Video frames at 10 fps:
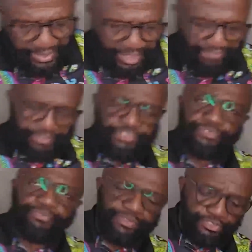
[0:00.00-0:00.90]
love
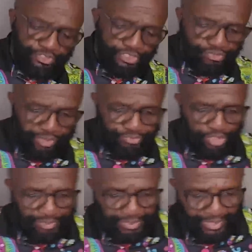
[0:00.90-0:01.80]
this, this
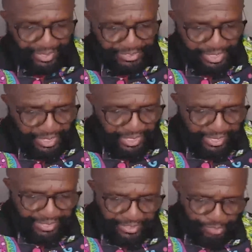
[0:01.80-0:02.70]
scripture because
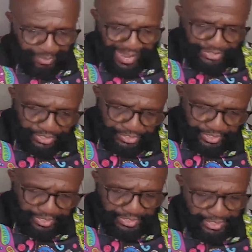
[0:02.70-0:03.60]
in this passage
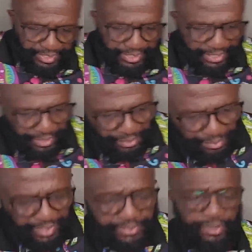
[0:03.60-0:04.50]
here, you
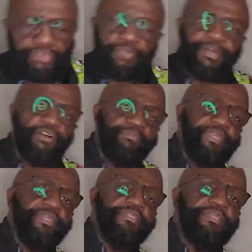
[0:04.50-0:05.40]
know, it talks about
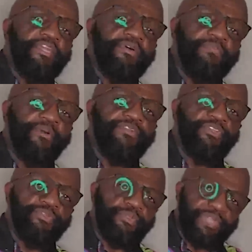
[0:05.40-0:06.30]
being, you know, a
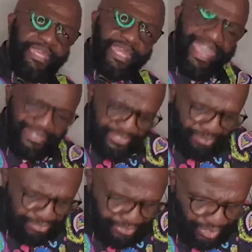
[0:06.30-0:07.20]
person who delights
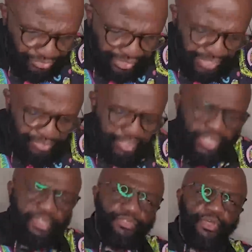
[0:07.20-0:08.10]
himself in
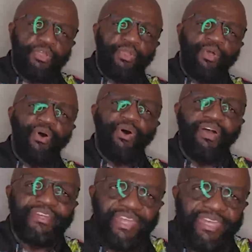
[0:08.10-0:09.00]
the
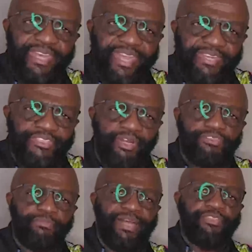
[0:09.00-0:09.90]
Lord. And he
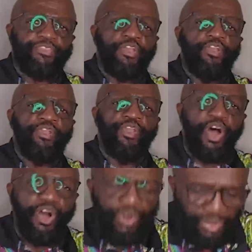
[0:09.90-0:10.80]
talks about the
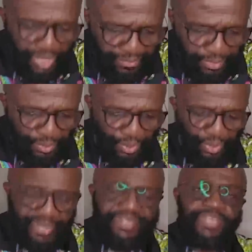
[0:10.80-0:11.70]
law of the
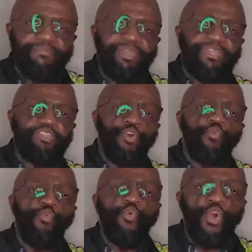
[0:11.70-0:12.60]
Lord, meaning the
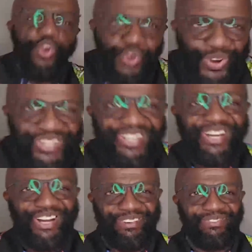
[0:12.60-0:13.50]
word
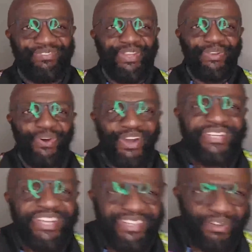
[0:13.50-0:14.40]
of the
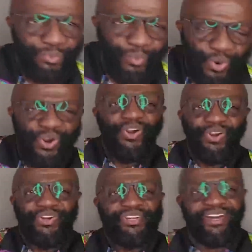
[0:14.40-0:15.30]
Lord, the
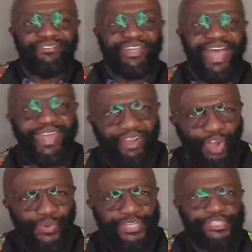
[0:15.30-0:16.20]
word of God. I
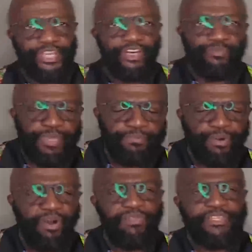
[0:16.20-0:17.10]
always tell
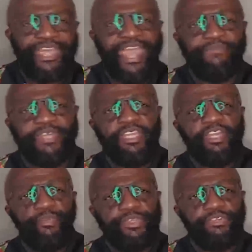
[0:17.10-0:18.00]
people all the time that
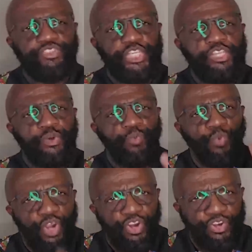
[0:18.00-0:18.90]
when you see the
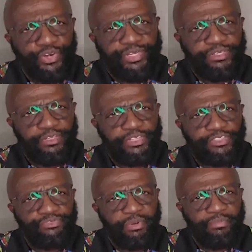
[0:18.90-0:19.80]
word, you
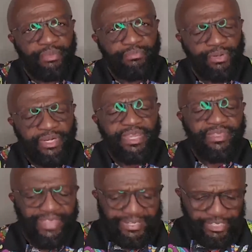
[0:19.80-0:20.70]
just remember
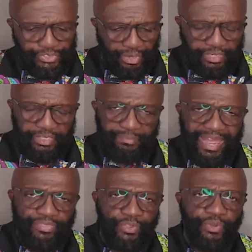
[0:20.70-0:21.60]
that he's talking
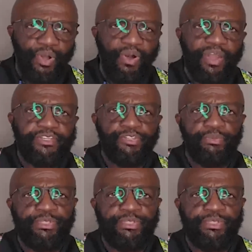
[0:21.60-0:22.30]
about the Lord. So